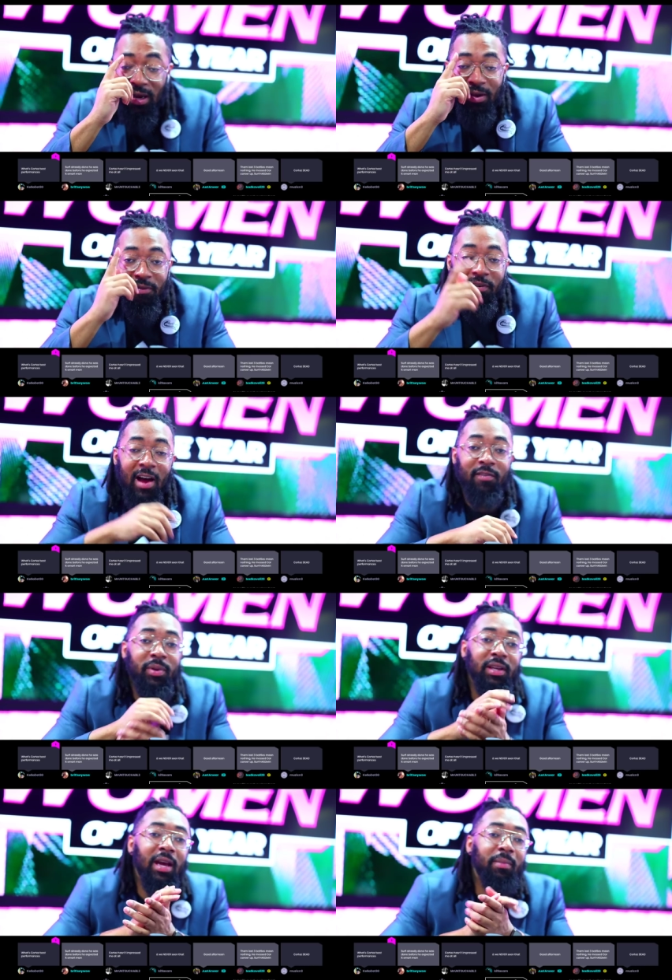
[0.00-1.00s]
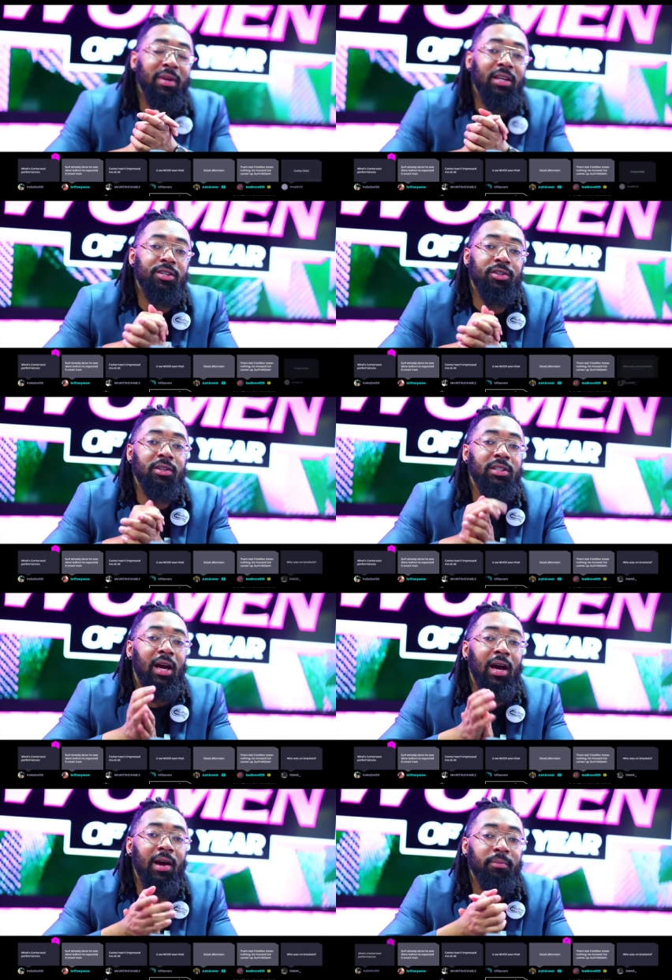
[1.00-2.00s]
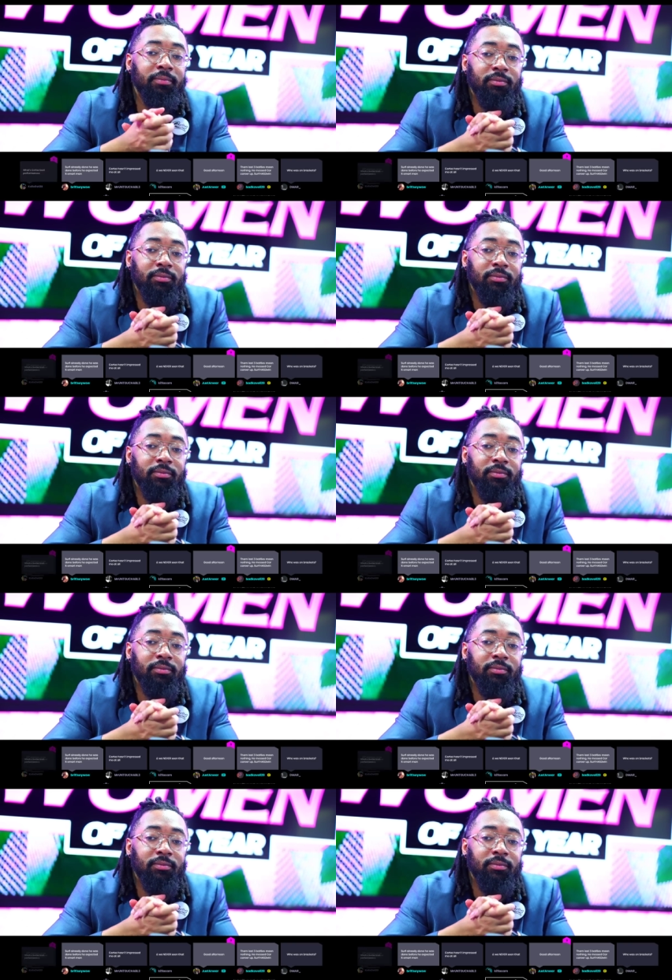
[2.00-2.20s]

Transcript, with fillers: at 5 p.m. Eastern time.